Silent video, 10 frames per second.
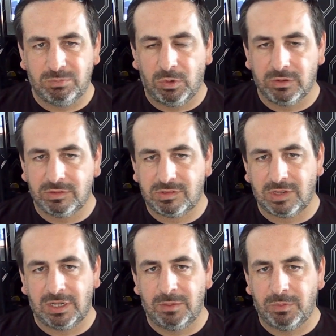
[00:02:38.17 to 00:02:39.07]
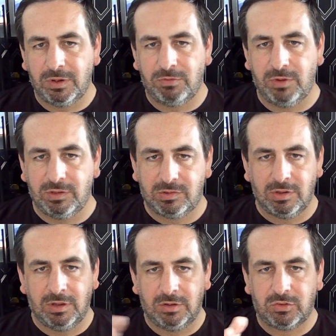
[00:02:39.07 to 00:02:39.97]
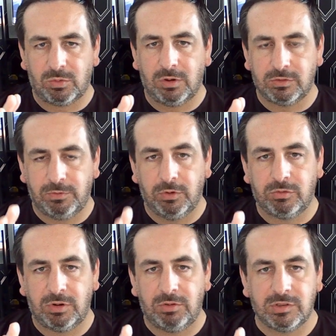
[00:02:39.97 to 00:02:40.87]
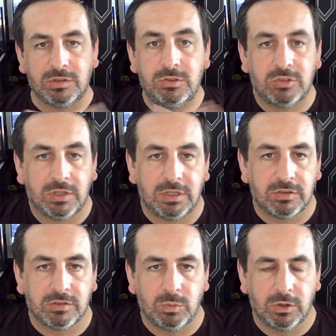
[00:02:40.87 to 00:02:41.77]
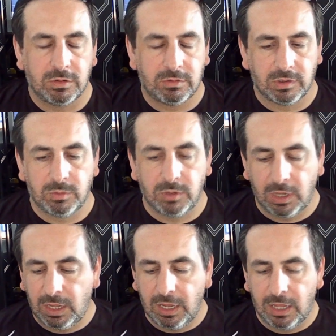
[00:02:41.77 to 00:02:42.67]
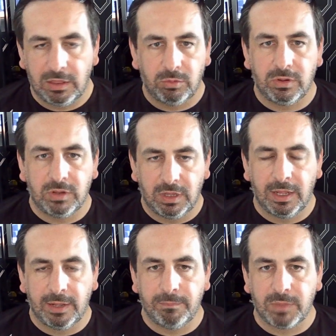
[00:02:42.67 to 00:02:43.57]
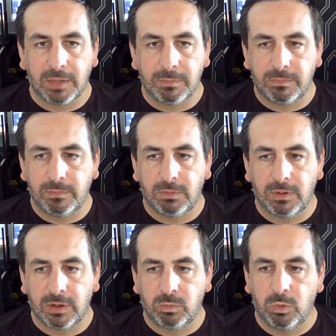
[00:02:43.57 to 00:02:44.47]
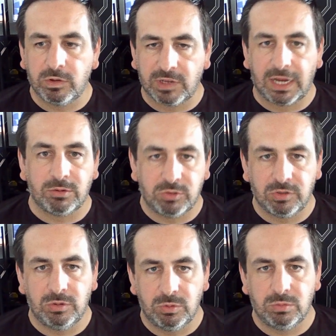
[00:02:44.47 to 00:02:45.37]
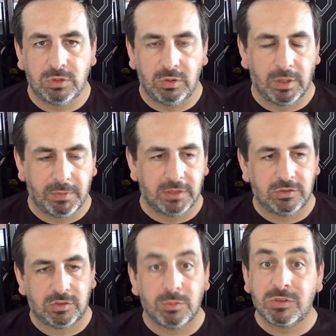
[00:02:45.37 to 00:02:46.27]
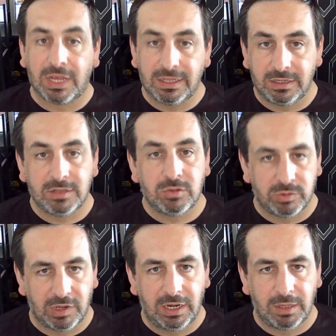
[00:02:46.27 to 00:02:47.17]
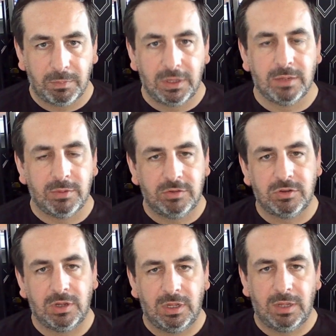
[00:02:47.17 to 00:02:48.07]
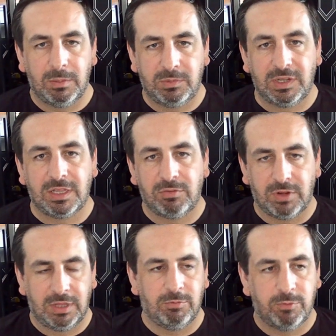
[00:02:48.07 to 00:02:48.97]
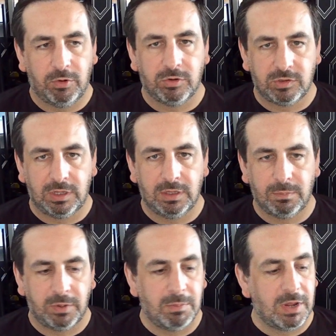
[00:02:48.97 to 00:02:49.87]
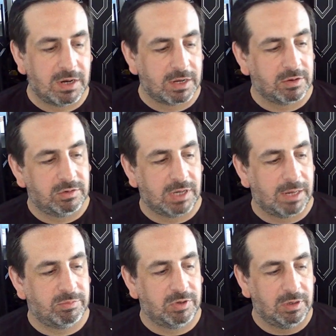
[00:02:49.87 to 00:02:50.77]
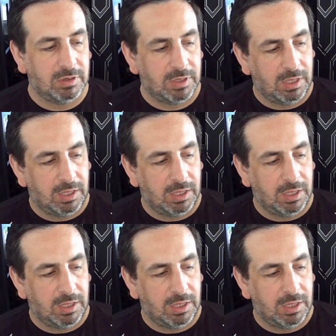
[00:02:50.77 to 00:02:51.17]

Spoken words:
one side, but if it's squash 4:3 resolution, then it doesn't work. So there I worked out how to do that by just upscaling it to a 1080p image, particularly if I then forced it, but it meant I could capture